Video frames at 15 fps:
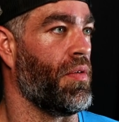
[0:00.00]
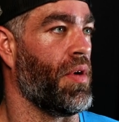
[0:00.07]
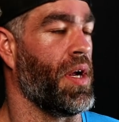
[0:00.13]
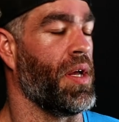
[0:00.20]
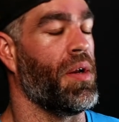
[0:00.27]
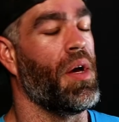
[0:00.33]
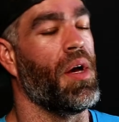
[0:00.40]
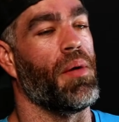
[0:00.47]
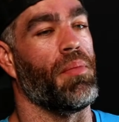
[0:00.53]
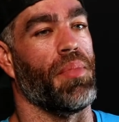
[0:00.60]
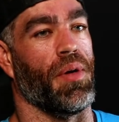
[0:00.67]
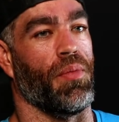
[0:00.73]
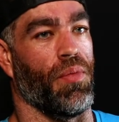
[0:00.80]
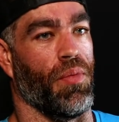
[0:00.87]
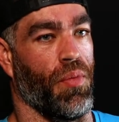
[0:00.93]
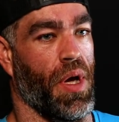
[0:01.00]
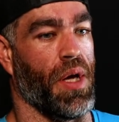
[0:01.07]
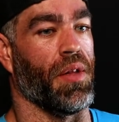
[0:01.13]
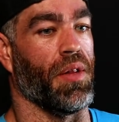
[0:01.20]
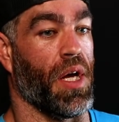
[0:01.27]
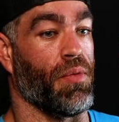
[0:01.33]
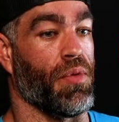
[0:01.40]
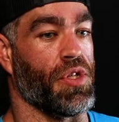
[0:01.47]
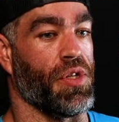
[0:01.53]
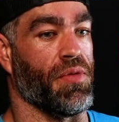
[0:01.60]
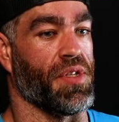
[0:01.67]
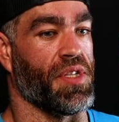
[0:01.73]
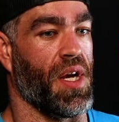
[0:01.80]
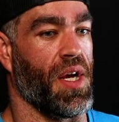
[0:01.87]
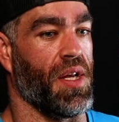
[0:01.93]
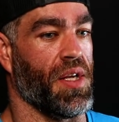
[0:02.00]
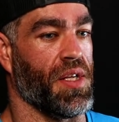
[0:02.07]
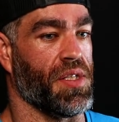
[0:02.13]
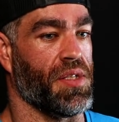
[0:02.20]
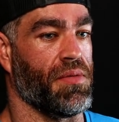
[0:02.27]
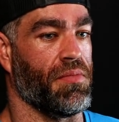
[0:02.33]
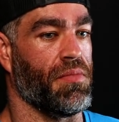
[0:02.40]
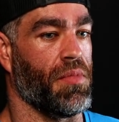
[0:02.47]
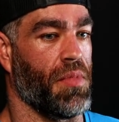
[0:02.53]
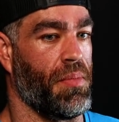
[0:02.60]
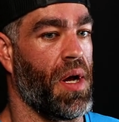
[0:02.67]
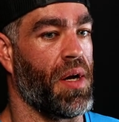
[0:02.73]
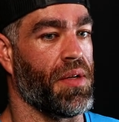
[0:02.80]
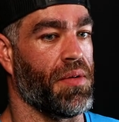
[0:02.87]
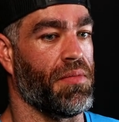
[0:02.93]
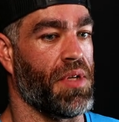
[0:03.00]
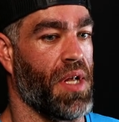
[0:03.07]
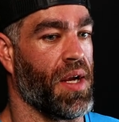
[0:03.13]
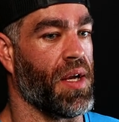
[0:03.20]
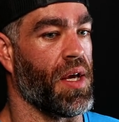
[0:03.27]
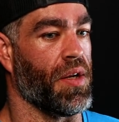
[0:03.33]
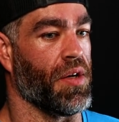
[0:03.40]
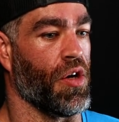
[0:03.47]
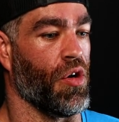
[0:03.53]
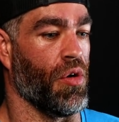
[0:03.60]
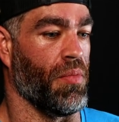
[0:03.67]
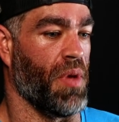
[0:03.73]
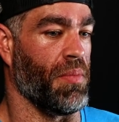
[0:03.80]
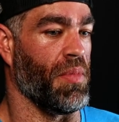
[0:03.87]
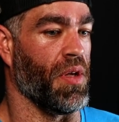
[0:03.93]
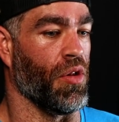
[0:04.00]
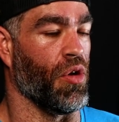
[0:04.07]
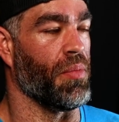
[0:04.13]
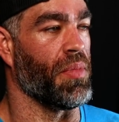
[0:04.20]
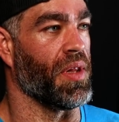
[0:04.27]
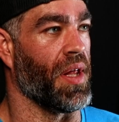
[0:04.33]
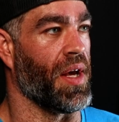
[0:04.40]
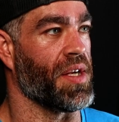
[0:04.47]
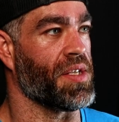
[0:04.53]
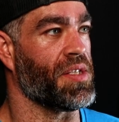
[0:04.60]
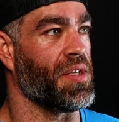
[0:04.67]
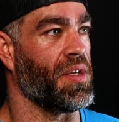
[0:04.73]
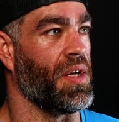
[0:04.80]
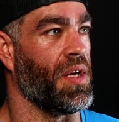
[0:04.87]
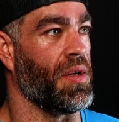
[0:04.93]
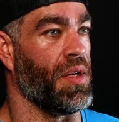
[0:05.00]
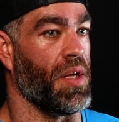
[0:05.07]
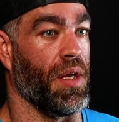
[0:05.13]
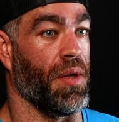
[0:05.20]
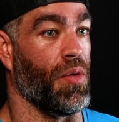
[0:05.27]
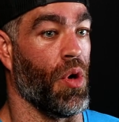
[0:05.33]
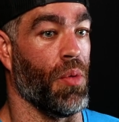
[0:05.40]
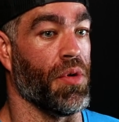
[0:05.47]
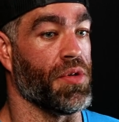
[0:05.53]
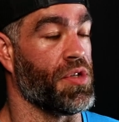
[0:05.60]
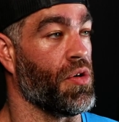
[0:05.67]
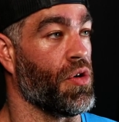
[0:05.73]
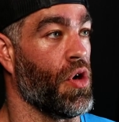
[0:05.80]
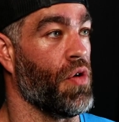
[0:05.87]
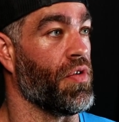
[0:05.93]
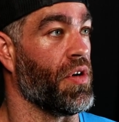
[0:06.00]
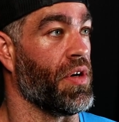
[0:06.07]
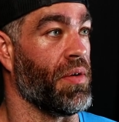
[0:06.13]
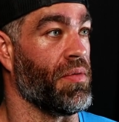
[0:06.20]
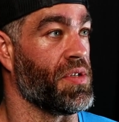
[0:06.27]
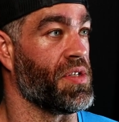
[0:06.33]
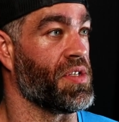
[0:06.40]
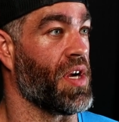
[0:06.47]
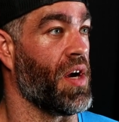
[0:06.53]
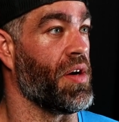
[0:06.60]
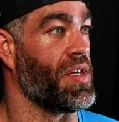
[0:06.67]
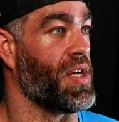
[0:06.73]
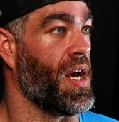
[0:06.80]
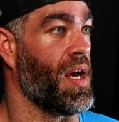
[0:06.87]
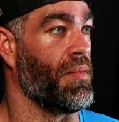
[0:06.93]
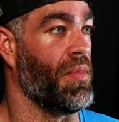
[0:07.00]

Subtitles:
Right? But like what you were saying is about a decade ago, or maybe a little bit less, it almost took over, and it was a scary time.